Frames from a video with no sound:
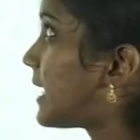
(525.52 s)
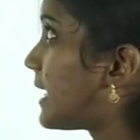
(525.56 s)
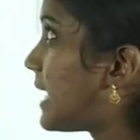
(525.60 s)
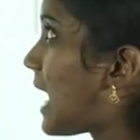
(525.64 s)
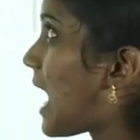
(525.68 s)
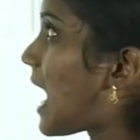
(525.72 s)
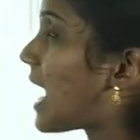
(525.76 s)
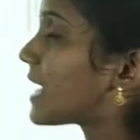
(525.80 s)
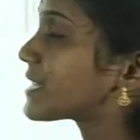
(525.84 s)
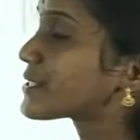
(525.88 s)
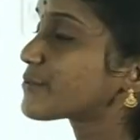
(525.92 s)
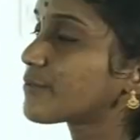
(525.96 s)

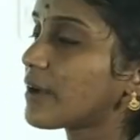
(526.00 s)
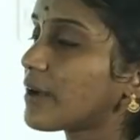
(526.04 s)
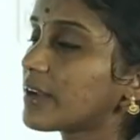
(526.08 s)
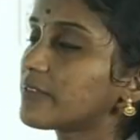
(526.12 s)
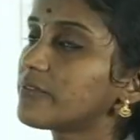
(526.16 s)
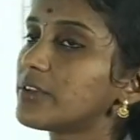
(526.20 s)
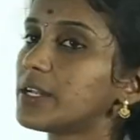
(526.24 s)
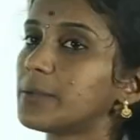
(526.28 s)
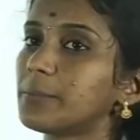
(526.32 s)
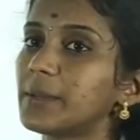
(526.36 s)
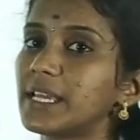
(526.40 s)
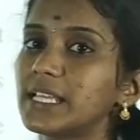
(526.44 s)
last one
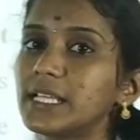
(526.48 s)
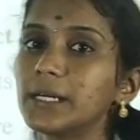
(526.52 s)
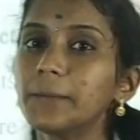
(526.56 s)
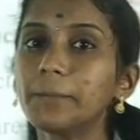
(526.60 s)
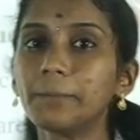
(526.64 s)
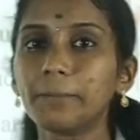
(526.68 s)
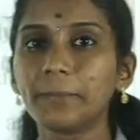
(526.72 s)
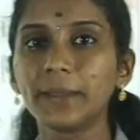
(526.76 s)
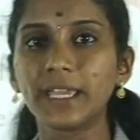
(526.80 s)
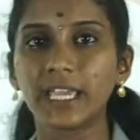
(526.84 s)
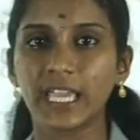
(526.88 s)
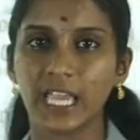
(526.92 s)
will be the
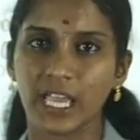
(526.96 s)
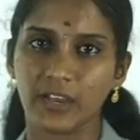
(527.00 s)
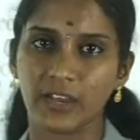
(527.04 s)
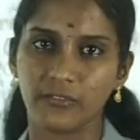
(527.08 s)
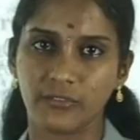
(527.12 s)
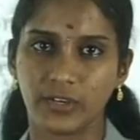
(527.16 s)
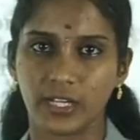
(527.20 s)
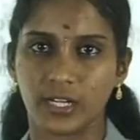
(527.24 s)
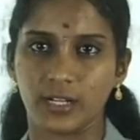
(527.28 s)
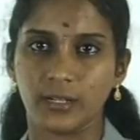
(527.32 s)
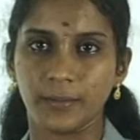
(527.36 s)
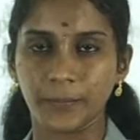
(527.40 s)

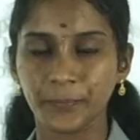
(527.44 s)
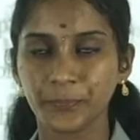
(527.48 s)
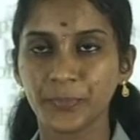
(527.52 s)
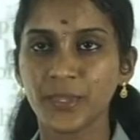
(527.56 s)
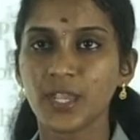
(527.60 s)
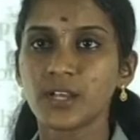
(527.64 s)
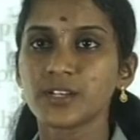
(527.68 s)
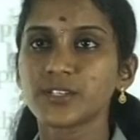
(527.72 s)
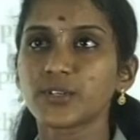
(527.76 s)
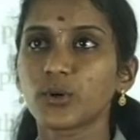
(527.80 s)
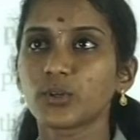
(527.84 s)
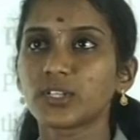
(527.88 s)
behavioral.
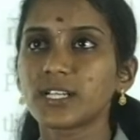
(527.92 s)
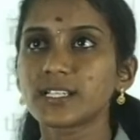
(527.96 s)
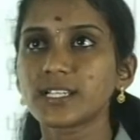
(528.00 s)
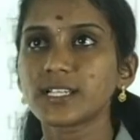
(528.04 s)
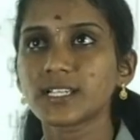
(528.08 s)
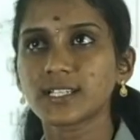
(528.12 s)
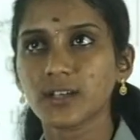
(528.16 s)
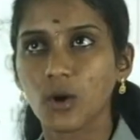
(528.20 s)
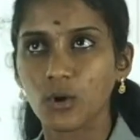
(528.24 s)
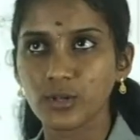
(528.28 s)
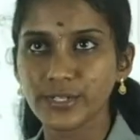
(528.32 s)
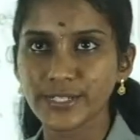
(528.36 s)
So this
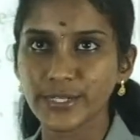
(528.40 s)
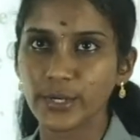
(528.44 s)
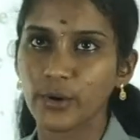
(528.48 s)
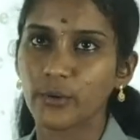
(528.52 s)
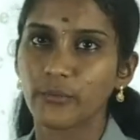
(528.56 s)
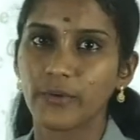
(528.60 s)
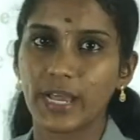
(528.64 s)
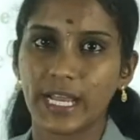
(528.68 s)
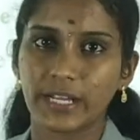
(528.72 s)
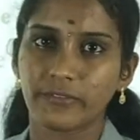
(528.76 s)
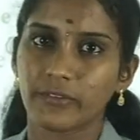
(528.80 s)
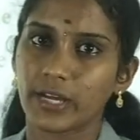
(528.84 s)
is also a
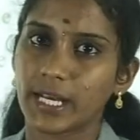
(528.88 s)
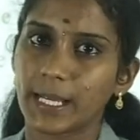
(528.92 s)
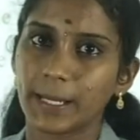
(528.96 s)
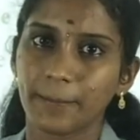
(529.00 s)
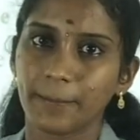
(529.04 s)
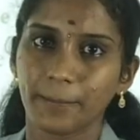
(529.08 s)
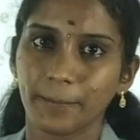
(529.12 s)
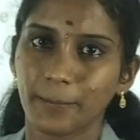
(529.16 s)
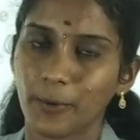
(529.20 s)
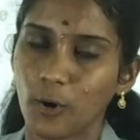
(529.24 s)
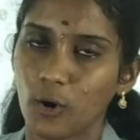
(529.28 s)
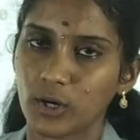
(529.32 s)
very, very
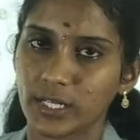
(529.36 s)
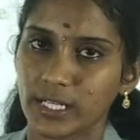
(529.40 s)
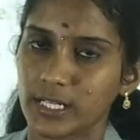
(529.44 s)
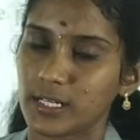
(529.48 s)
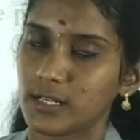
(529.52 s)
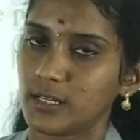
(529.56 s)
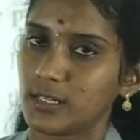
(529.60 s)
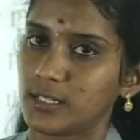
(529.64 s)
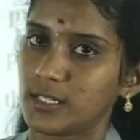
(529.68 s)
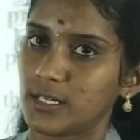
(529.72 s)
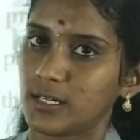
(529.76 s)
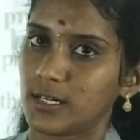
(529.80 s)

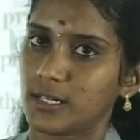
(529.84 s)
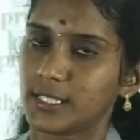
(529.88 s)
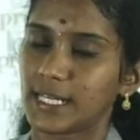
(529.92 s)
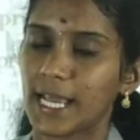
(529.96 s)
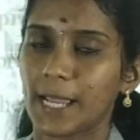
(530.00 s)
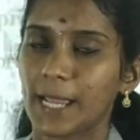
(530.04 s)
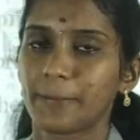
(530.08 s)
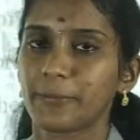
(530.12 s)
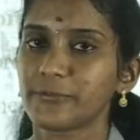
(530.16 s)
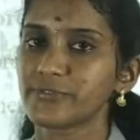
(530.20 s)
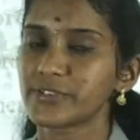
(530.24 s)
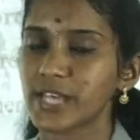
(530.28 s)
important
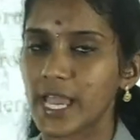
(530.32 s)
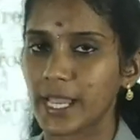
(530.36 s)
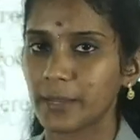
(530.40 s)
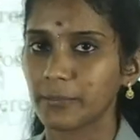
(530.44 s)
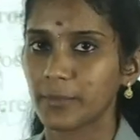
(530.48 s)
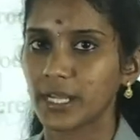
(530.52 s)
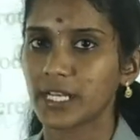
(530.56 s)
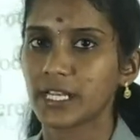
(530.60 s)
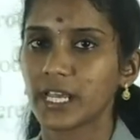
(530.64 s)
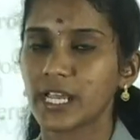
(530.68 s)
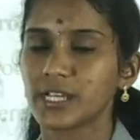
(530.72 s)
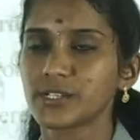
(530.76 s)
type of
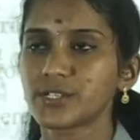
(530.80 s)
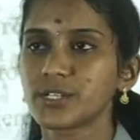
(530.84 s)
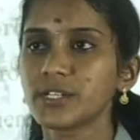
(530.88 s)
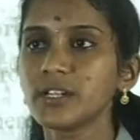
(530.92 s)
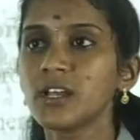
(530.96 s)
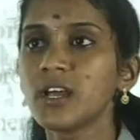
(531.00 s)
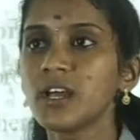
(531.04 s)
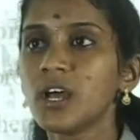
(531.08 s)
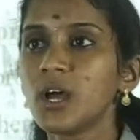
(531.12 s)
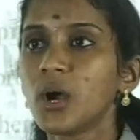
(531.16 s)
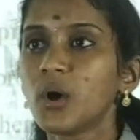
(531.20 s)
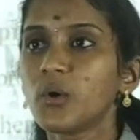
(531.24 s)
segmentation,
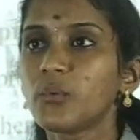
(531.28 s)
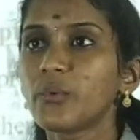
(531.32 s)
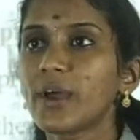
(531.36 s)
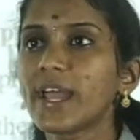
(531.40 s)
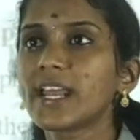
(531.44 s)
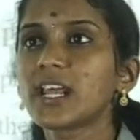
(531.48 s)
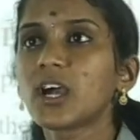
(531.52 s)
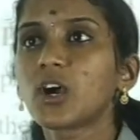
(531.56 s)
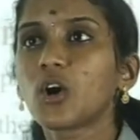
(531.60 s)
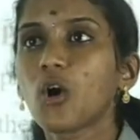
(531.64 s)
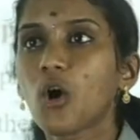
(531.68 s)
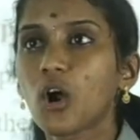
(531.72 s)

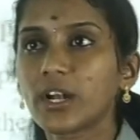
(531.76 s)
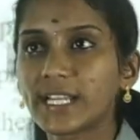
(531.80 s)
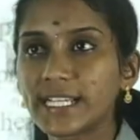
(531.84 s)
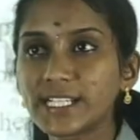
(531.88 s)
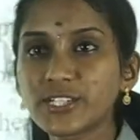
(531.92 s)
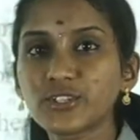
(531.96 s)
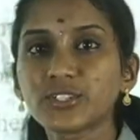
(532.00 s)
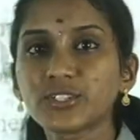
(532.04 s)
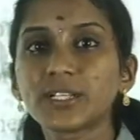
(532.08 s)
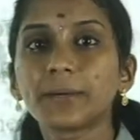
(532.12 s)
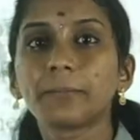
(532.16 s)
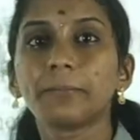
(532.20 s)
where according
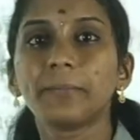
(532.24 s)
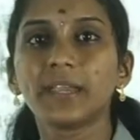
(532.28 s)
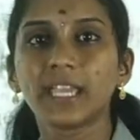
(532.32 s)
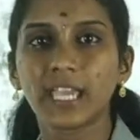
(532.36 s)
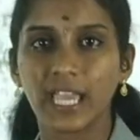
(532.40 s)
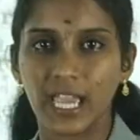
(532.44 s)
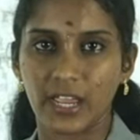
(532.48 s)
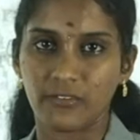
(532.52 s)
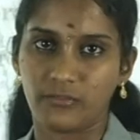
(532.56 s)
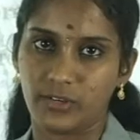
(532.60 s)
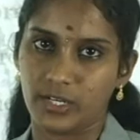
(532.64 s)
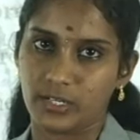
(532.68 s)
to the
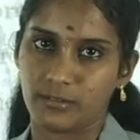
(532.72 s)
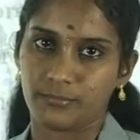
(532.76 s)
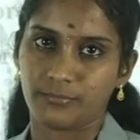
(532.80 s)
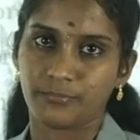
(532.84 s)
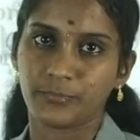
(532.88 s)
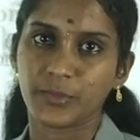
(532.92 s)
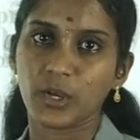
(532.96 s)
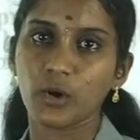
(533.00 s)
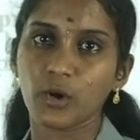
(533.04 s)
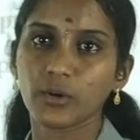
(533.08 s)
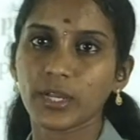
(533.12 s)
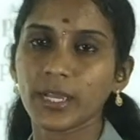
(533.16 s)
behavior,
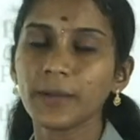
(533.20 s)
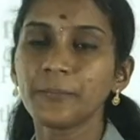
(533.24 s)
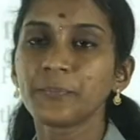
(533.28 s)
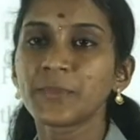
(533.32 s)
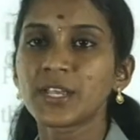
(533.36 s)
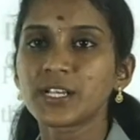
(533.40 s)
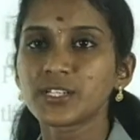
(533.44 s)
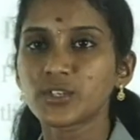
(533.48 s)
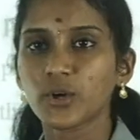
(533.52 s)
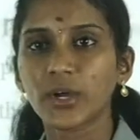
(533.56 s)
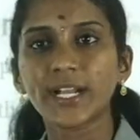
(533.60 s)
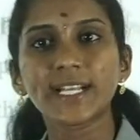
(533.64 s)
okay,
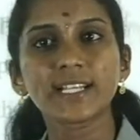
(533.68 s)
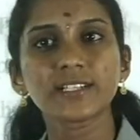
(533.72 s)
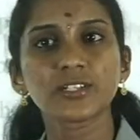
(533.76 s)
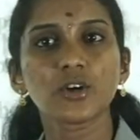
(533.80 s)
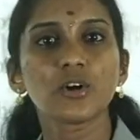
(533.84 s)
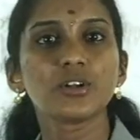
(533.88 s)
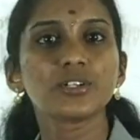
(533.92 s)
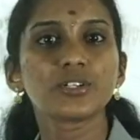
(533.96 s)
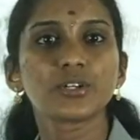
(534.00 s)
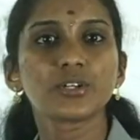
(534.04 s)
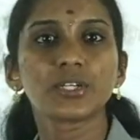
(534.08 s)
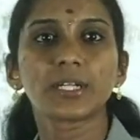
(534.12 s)
so it is
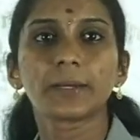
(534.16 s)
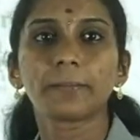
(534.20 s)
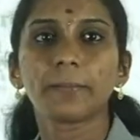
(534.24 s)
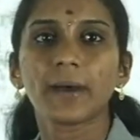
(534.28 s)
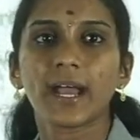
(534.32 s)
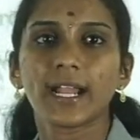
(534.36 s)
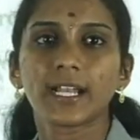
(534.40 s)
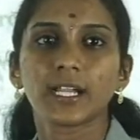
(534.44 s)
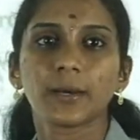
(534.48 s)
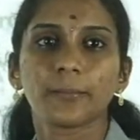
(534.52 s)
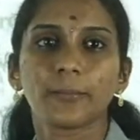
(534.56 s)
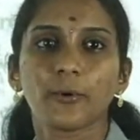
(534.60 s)
also
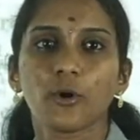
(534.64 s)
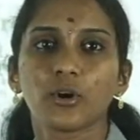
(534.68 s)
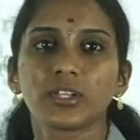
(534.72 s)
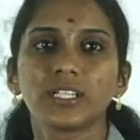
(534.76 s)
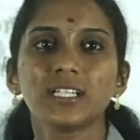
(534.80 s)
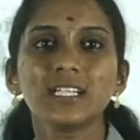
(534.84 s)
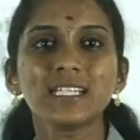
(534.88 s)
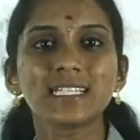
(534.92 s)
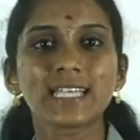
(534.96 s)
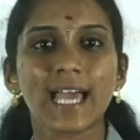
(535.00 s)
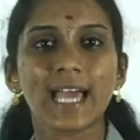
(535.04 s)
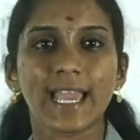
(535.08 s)
depend upon
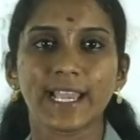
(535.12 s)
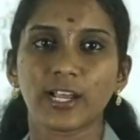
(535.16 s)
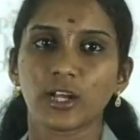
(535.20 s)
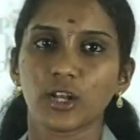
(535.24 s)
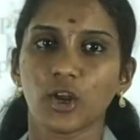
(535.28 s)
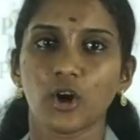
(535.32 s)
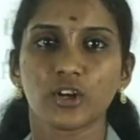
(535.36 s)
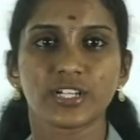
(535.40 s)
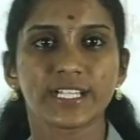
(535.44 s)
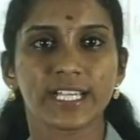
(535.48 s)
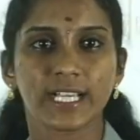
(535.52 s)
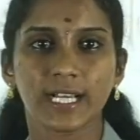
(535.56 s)
the
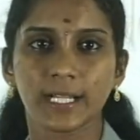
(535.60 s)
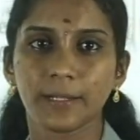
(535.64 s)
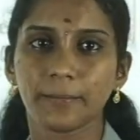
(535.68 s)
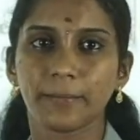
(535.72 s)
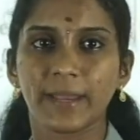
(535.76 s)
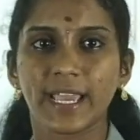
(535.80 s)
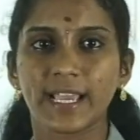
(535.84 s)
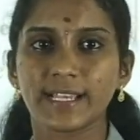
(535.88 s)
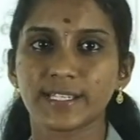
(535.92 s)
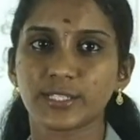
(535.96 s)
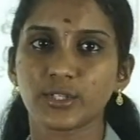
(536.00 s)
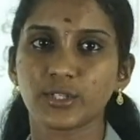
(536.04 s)
psychological
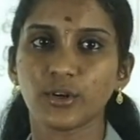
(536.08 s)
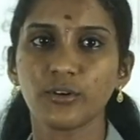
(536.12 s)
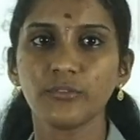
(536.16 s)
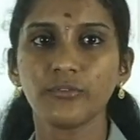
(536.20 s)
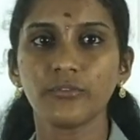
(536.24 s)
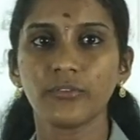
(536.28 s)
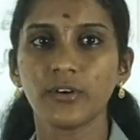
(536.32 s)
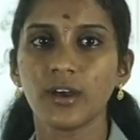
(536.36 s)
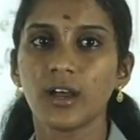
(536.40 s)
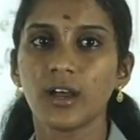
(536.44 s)
based of